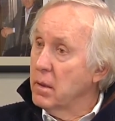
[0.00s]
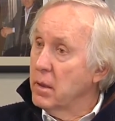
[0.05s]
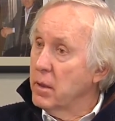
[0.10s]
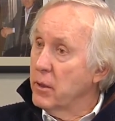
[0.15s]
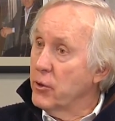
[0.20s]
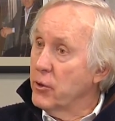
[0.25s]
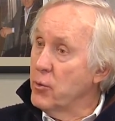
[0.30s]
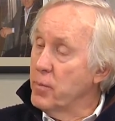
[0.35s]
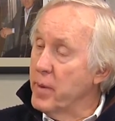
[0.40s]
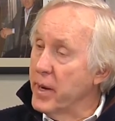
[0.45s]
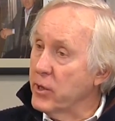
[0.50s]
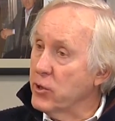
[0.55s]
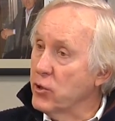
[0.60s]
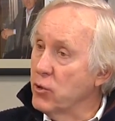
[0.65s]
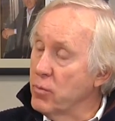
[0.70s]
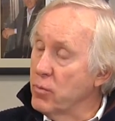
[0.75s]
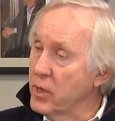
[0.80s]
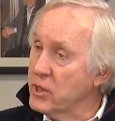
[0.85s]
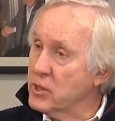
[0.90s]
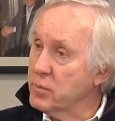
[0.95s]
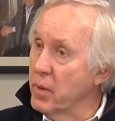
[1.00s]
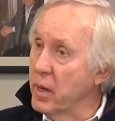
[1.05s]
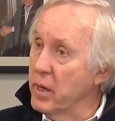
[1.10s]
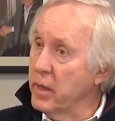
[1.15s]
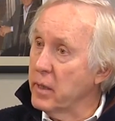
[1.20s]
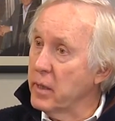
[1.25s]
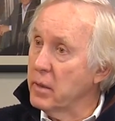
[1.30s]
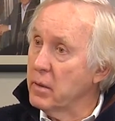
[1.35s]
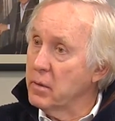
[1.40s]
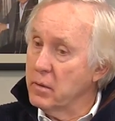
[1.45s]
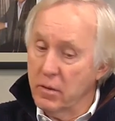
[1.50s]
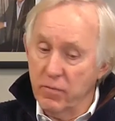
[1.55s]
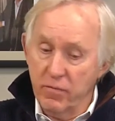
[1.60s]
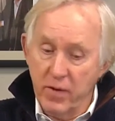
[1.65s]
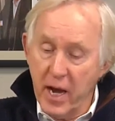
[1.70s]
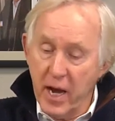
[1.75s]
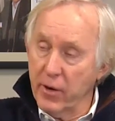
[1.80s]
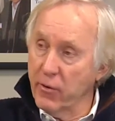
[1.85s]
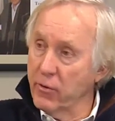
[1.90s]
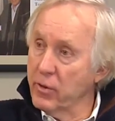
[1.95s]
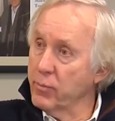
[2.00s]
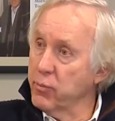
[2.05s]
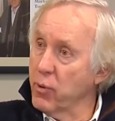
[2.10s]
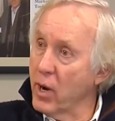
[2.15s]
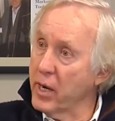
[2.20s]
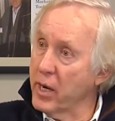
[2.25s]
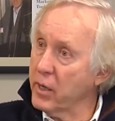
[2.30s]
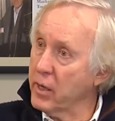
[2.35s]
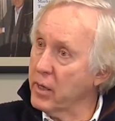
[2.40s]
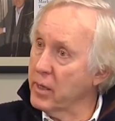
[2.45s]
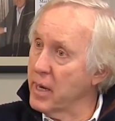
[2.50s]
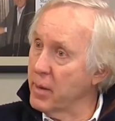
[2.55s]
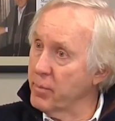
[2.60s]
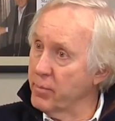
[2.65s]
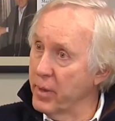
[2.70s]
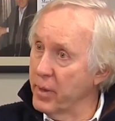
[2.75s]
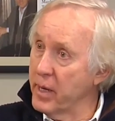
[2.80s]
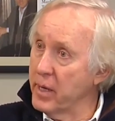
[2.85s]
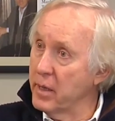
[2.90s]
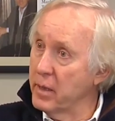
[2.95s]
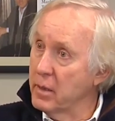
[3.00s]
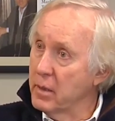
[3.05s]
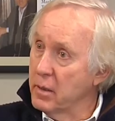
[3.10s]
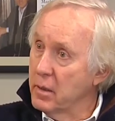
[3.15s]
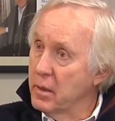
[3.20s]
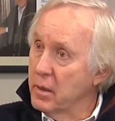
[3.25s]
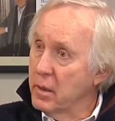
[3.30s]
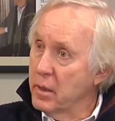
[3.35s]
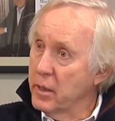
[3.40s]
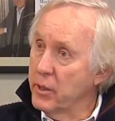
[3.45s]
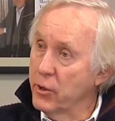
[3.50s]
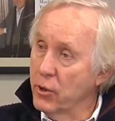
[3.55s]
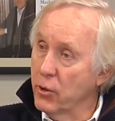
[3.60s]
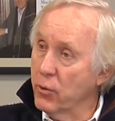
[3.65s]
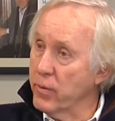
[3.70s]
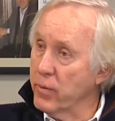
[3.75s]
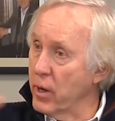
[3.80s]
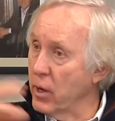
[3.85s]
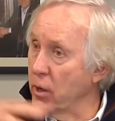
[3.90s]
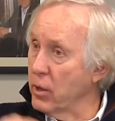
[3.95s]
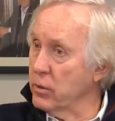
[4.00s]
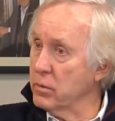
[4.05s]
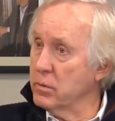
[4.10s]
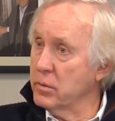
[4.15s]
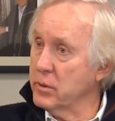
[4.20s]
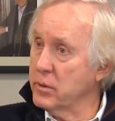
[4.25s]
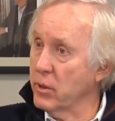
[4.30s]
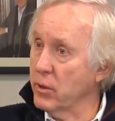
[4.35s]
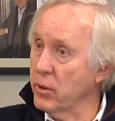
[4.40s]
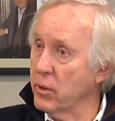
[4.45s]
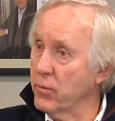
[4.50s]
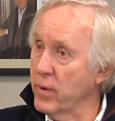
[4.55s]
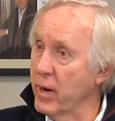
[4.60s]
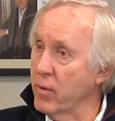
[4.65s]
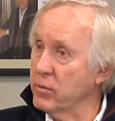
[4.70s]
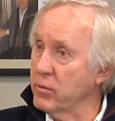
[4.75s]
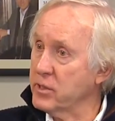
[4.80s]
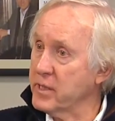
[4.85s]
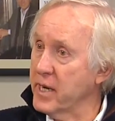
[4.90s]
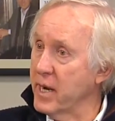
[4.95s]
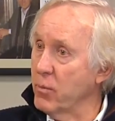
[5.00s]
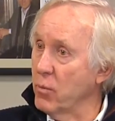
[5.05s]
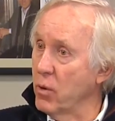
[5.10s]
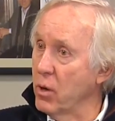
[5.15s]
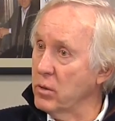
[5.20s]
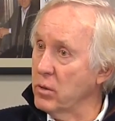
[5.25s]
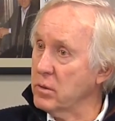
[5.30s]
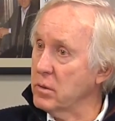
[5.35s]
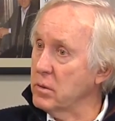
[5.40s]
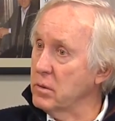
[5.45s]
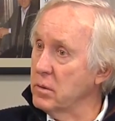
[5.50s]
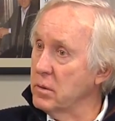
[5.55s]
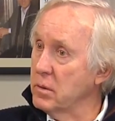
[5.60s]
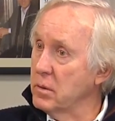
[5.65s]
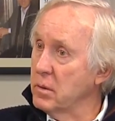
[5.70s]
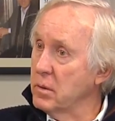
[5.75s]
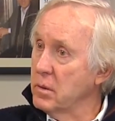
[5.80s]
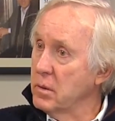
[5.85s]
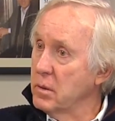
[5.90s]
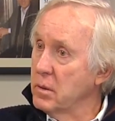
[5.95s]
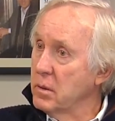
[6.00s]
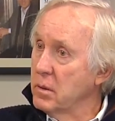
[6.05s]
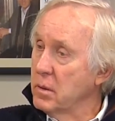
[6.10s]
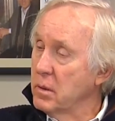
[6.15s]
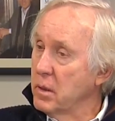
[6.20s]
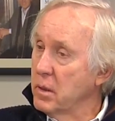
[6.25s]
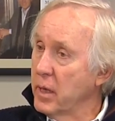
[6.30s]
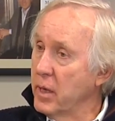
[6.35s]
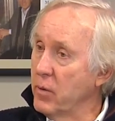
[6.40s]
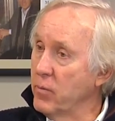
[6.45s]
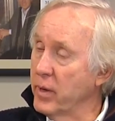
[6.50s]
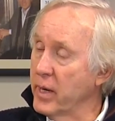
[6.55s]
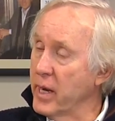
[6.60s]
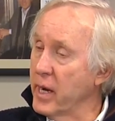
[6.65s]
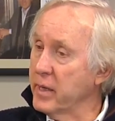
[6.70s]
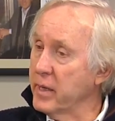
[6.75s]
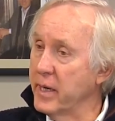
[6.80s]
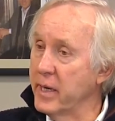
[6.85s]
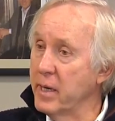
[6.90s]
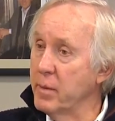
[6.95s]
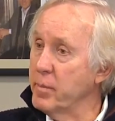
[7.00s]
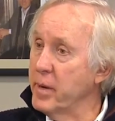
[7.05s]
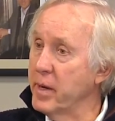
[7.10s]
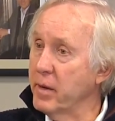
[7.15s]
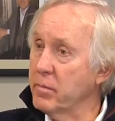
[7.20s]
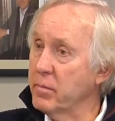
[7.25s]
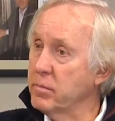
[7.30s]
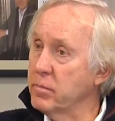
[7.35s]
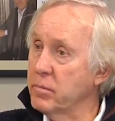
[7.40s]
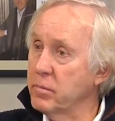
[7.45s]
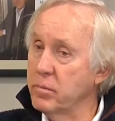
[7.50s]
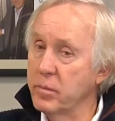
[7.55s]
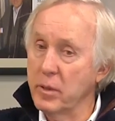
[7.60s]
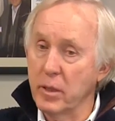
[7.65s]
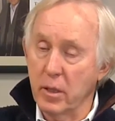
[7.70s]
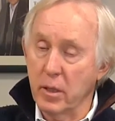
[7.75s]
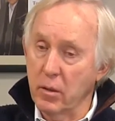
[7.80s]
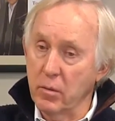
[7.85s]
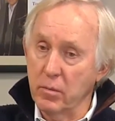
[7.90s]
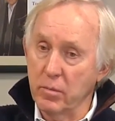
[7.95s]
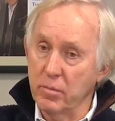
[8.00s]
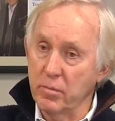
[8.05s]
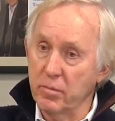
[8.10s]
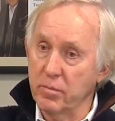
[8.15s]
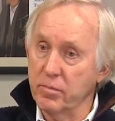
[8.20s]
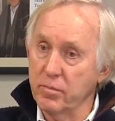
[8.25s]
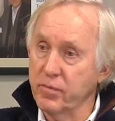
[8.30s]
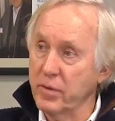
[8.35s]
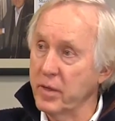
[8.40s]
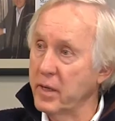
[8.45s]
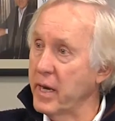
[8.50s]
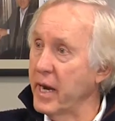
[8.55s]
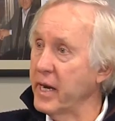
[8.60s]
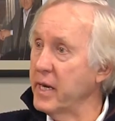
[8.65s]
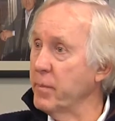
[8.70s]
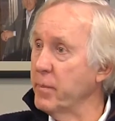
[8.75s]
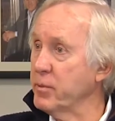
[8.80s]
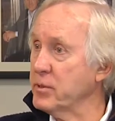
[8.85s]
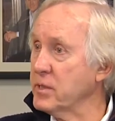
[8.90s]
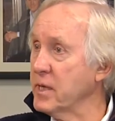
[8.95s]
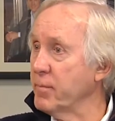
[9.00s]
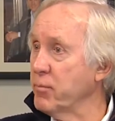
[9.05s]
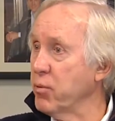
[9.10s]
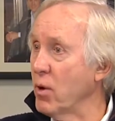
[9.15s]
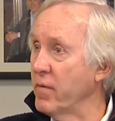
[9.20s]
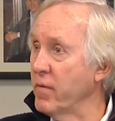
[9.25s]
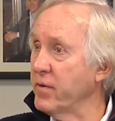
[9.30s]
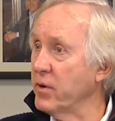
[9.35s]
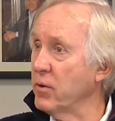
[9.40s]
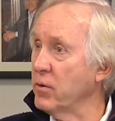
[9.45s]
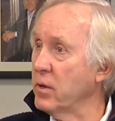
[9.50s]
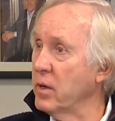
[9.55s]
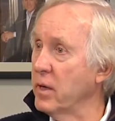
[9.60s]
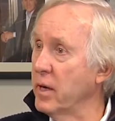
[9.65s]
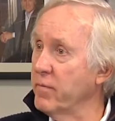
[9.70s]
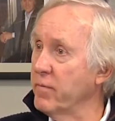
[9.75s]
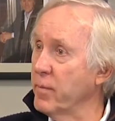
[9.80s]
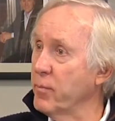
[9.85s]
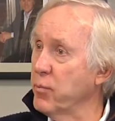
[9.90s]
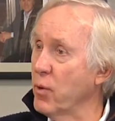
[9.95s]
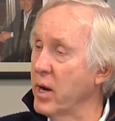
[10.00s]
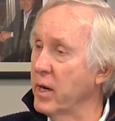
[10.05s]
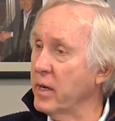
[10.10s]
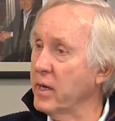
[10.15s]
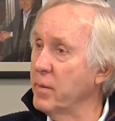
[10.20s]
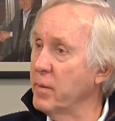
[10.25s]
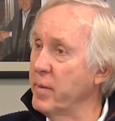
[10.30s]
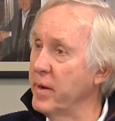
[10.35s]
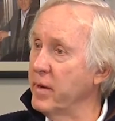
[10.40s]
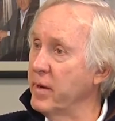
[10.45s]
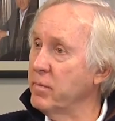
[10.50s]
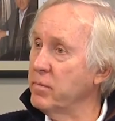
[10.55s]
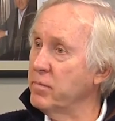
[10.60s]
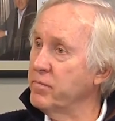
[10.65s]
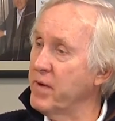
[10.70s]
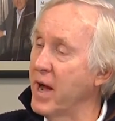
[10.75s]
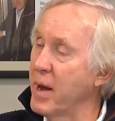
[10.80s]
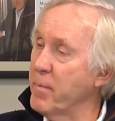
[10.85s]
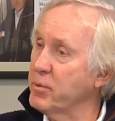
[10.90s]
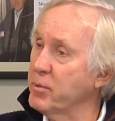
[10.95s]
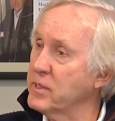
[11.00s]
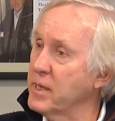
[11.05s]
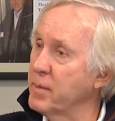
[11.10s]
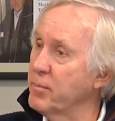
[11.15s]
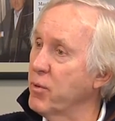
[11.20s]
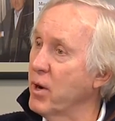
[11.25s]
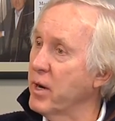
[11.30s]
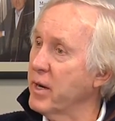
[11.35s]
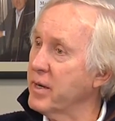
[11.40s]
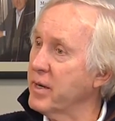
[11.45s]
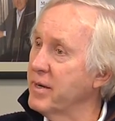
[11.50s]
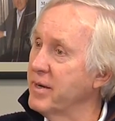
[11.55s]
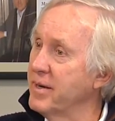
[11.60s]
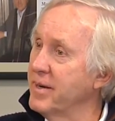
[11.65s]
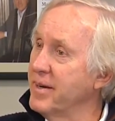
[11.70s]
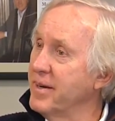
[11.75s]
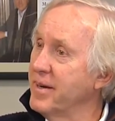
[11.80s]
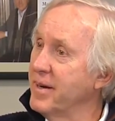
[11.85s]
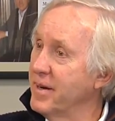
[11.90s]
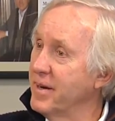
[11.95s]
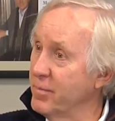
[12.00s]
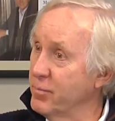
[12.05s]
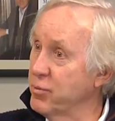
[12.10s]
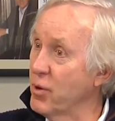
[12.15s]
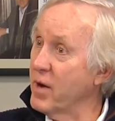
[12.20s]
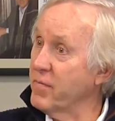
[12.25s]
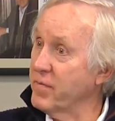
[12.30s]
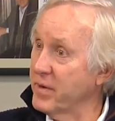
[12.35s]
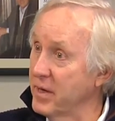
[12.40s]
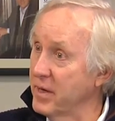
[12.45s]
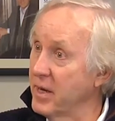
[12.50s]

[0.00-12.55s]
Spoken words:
You make too much money. The value of the product cannot be. You go turn it around with Sam Walton. He went out. He didn't make 80% profit on every product. He made 5% profit.